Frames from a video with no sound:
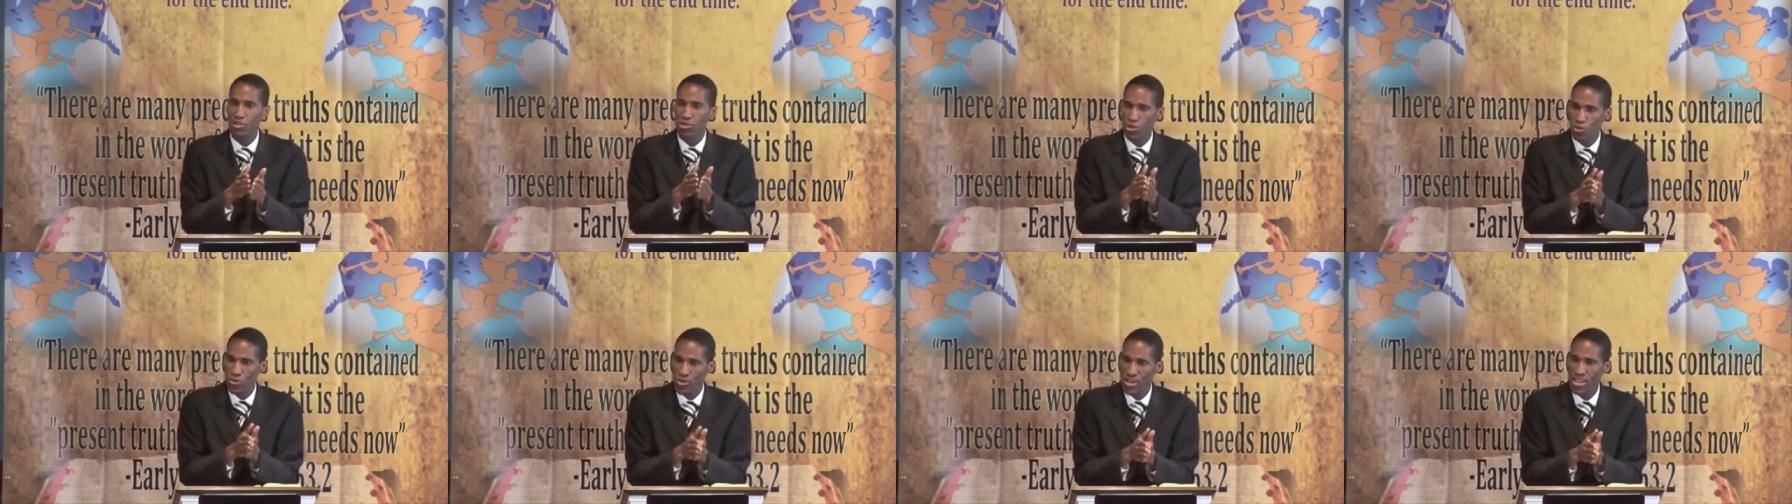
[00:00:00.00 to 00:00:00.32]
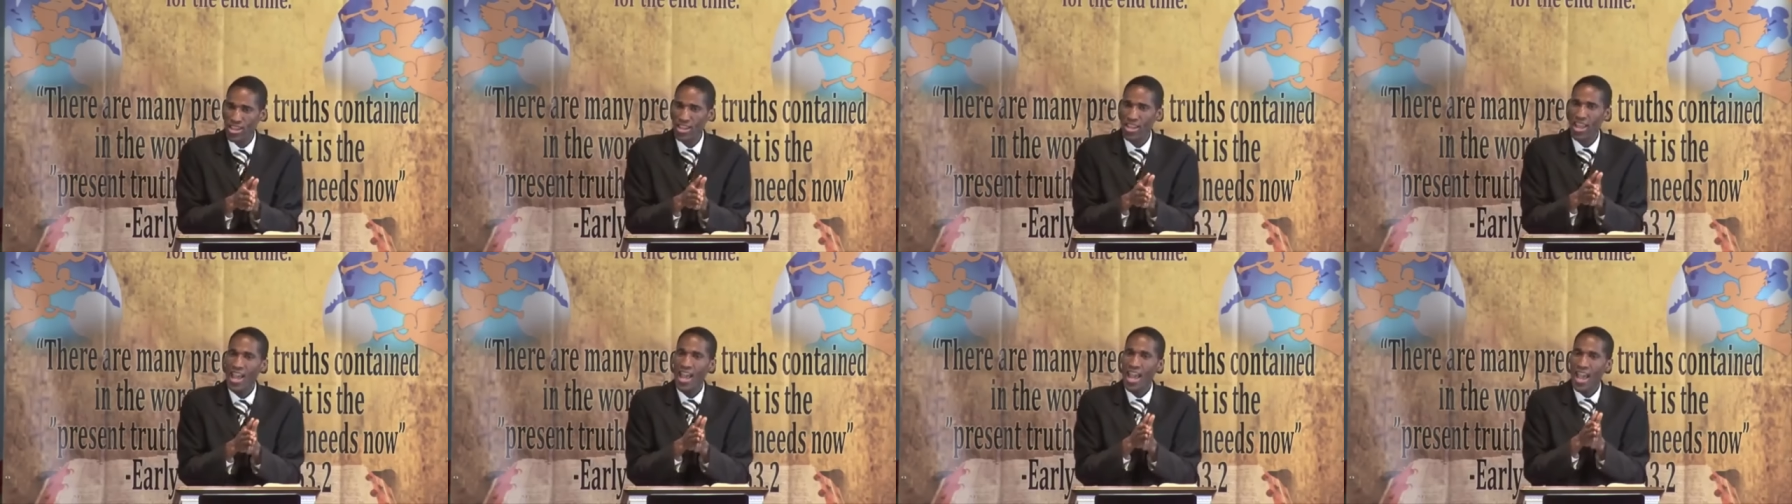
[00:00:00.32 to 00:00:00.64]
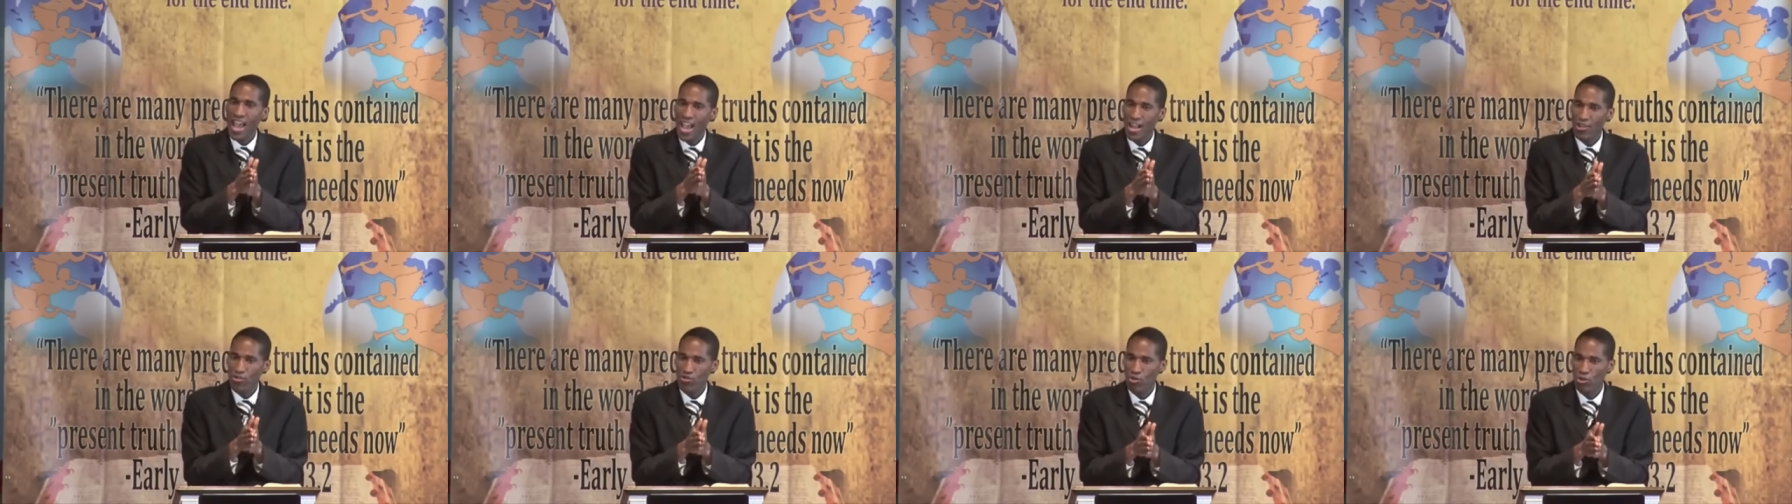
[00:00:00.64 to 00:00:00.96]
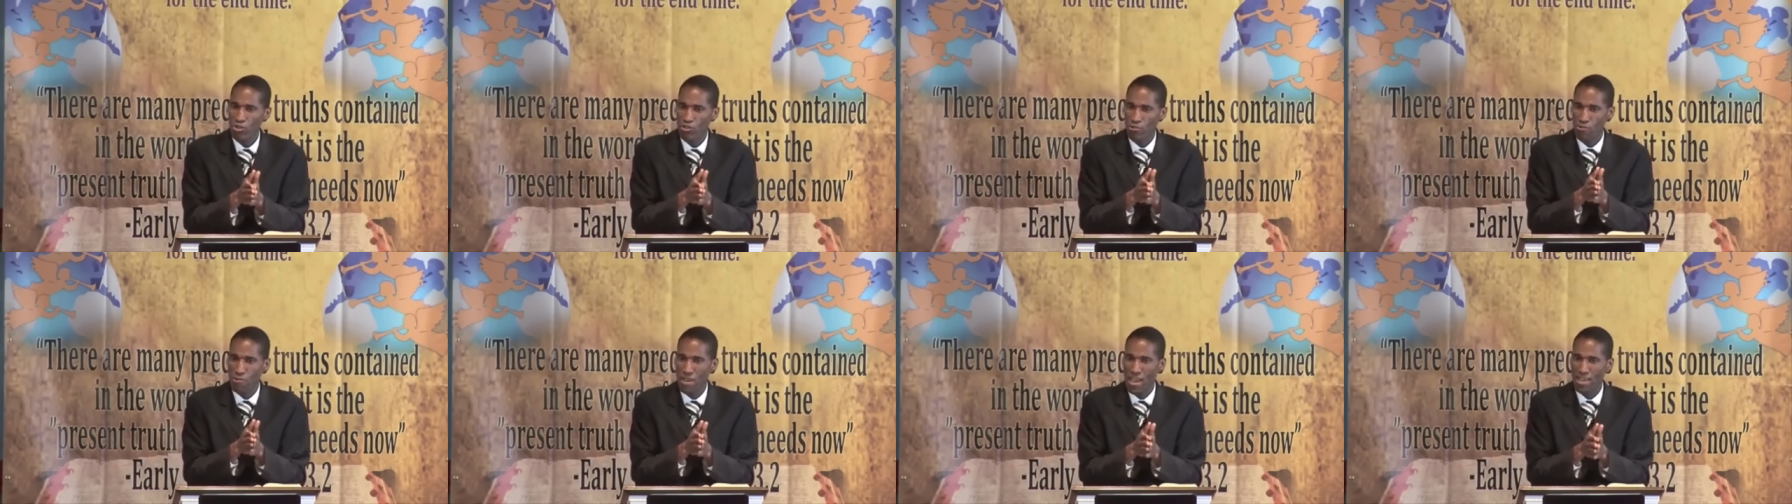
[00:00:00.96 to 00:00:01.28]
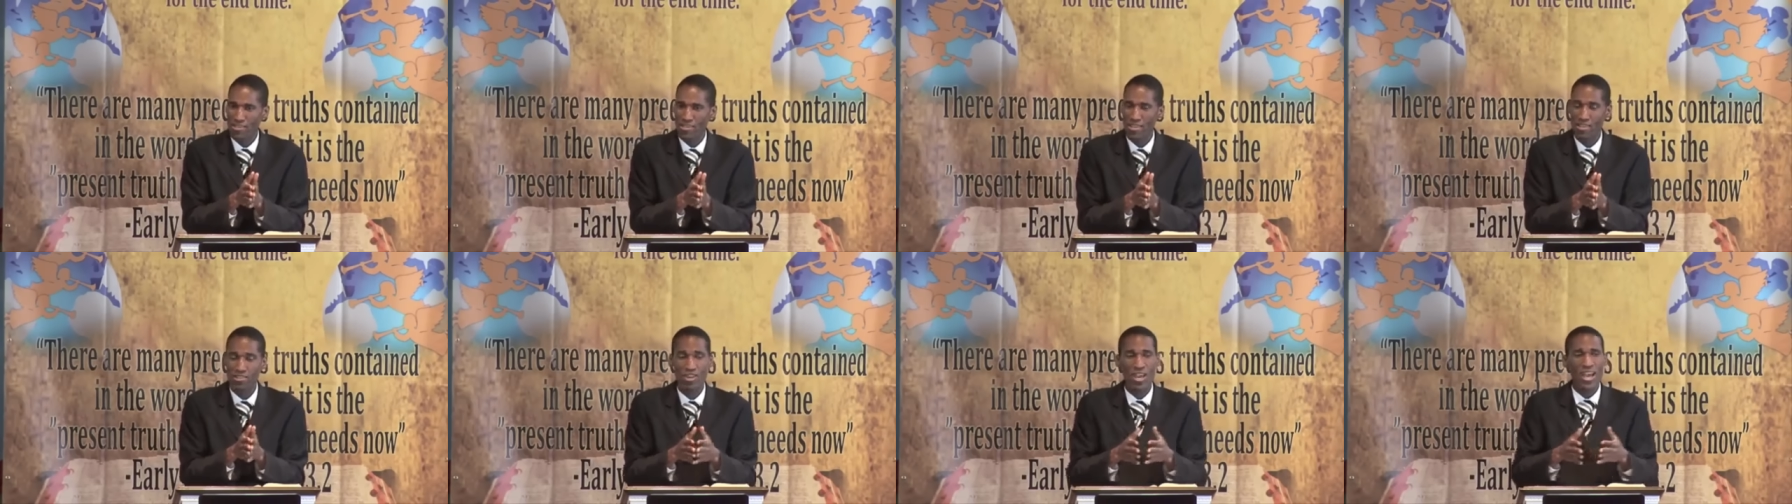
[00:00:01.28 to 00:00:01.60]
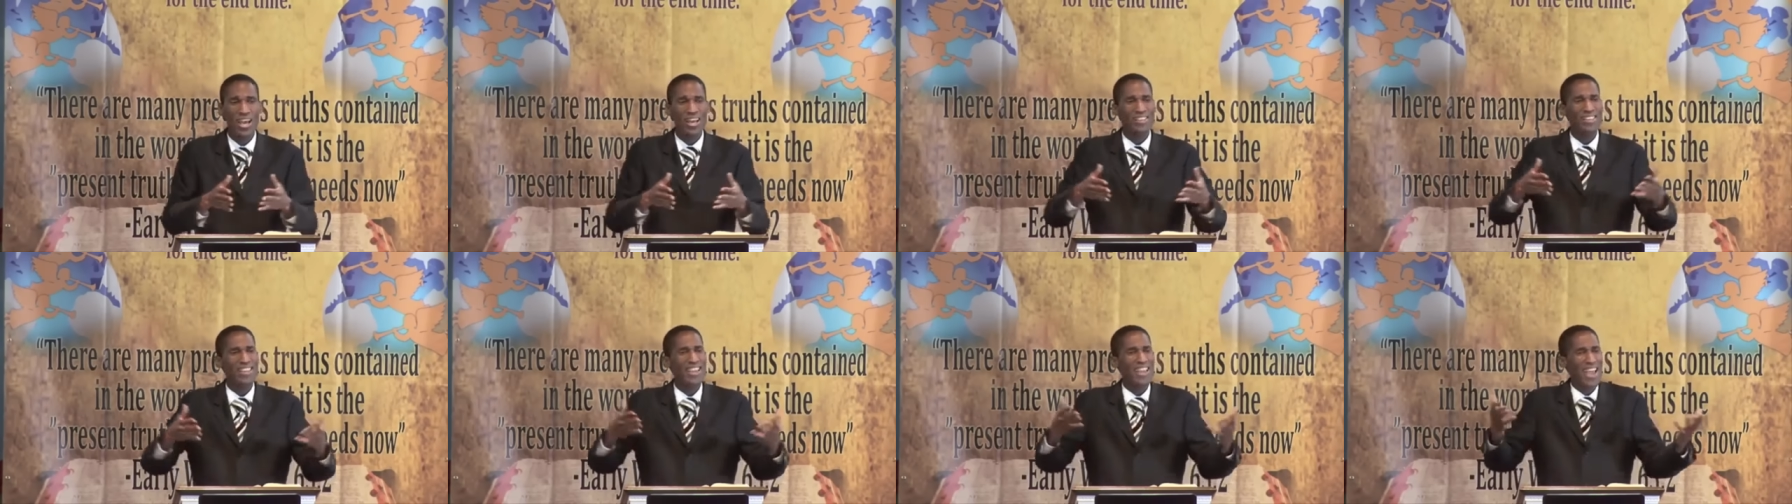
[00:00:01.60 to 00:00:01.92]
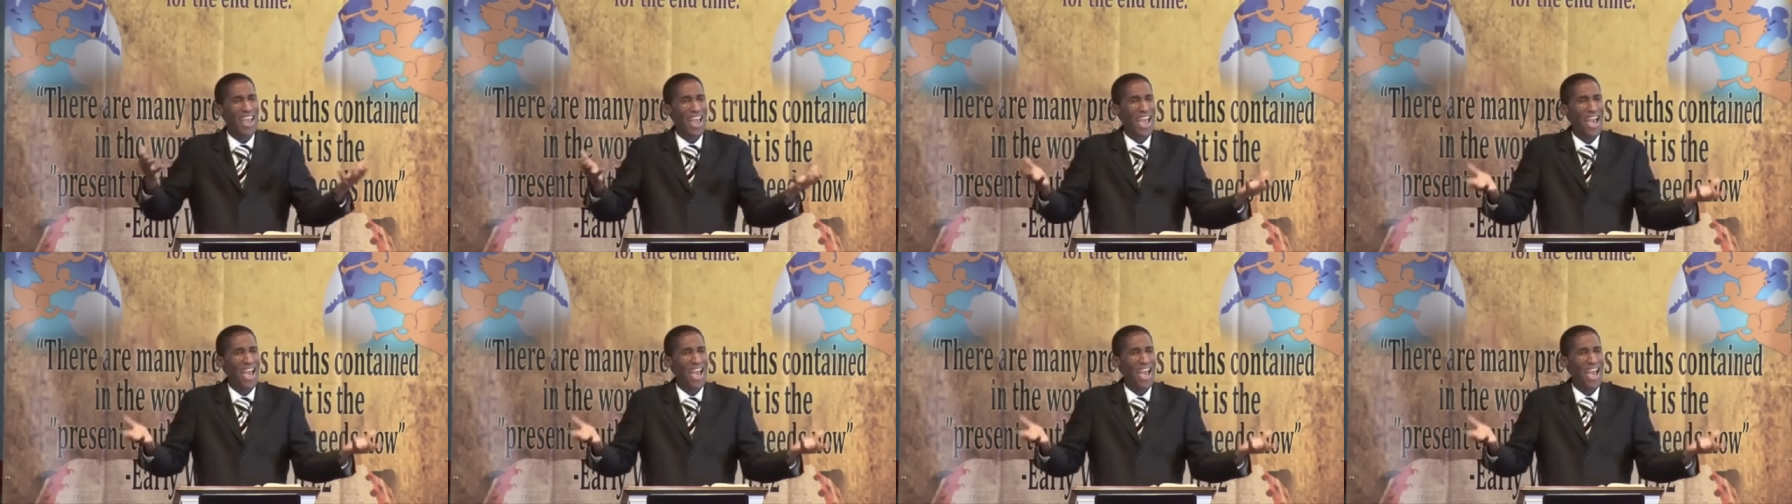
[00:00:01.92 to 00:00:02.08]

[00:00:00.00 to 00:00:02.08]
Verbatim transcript: three angels message, the